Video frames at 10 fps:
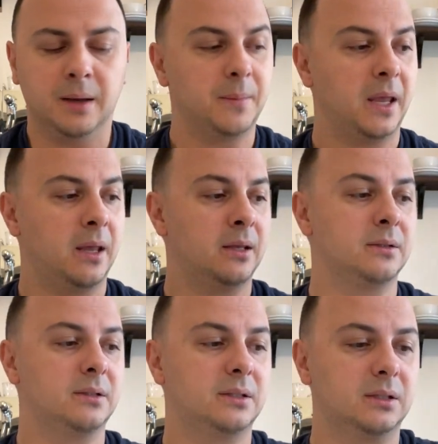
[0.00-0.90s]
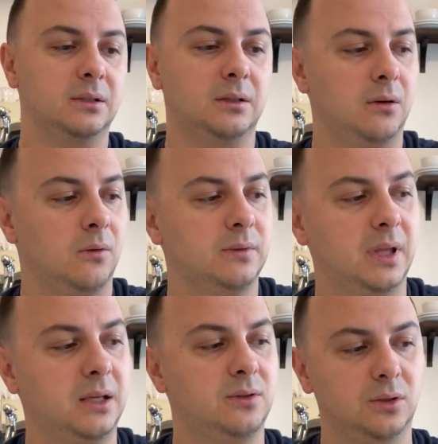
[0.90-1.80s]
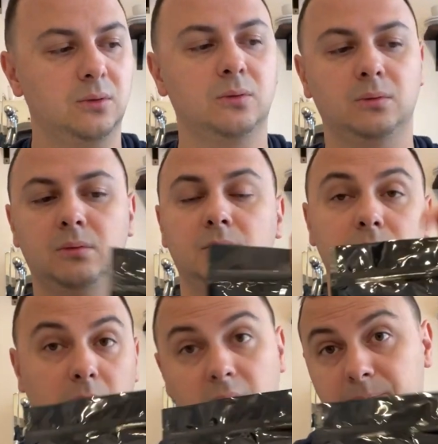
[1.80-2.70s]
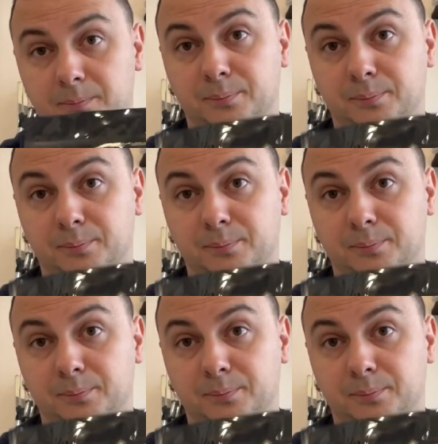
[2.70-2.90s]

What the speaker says: And, you know, they do a